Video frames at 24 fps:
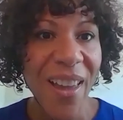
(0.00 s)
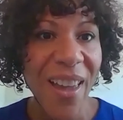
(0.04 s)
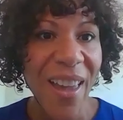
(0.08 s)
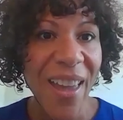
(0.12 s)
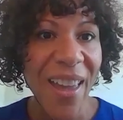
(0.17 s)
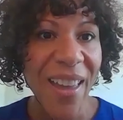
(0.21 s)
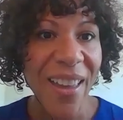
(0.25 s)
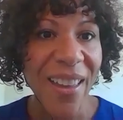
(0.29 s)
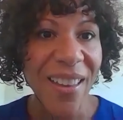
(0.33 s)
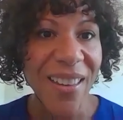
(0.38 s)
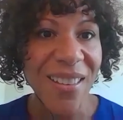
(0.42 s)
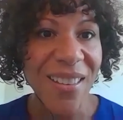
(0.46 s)

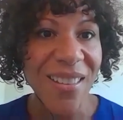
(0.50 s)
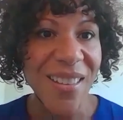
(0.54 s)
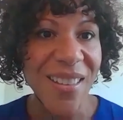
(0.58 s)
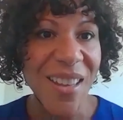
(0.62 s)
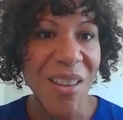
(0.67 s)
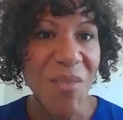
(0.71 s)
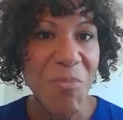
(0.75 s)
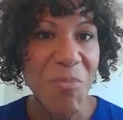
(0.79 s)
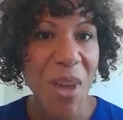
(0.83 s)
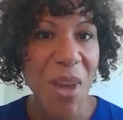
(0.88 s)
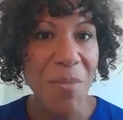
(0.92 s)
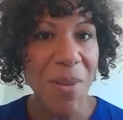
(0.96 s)
And
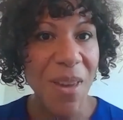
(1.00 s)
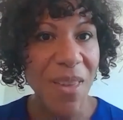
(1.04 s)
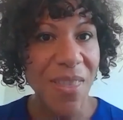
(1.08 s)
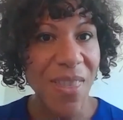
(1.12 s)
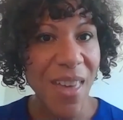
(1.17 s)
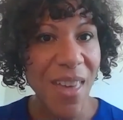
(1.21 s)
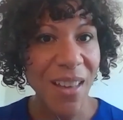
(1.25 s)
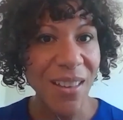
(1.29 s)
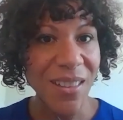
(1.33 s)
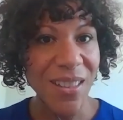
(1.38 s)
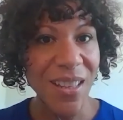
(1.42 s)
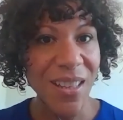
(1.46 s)
maybe
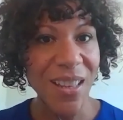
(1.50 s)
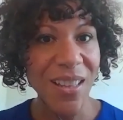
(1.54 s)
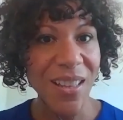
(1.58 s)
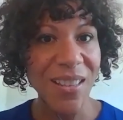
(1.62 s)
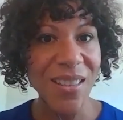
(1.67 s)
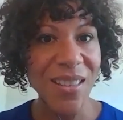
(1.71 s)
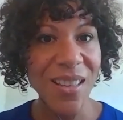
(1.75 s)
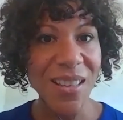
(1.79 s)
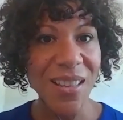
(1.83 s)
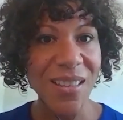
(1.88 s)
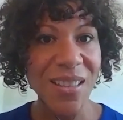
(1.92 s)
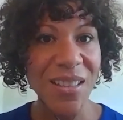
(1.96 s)
that takes
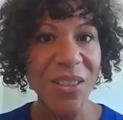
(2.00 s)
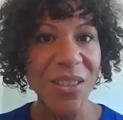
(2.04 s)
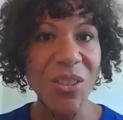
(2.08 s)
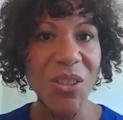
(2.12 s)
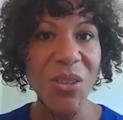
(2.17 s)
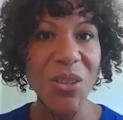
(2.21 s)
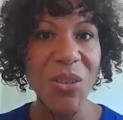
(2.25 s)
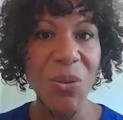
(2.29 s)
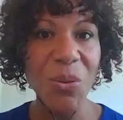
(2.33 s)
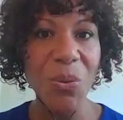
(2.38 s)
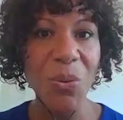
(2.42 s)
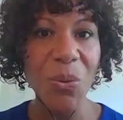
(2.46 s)
us
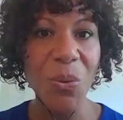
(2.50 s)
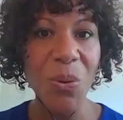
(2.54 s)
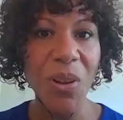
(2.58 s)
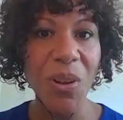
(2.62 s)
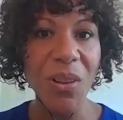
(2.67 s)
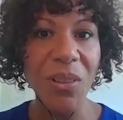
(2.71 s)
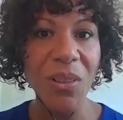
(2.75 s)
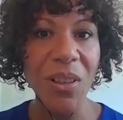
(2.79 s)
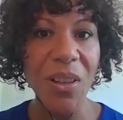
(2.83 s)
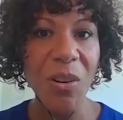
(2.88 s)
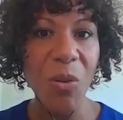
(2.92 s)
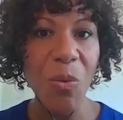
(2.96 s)
into a
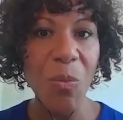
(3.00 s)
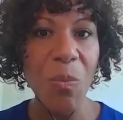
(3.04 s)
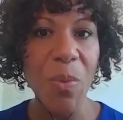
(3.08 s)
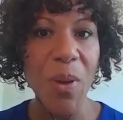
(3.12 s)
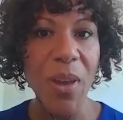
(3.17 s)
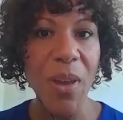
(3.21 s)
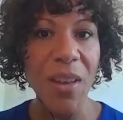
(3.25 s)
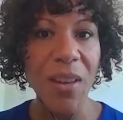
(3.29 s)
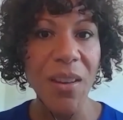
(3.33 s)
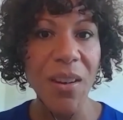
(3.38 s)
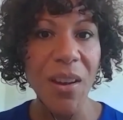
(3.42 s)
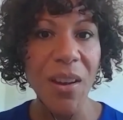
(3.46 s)
little
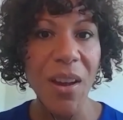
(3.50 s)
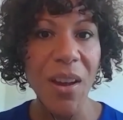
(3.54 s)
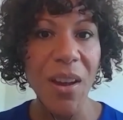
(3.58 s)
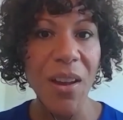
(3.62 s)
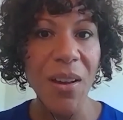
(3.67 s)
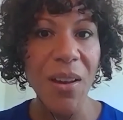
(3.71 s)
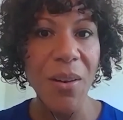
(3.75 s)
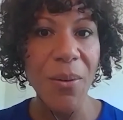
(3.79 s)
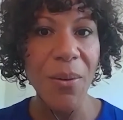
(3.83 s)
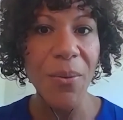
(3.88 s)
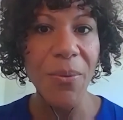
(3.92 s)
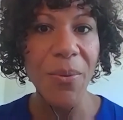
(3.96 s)
bit
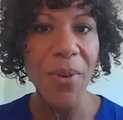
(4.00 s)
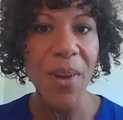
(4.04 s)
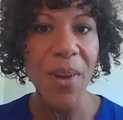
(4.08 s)
of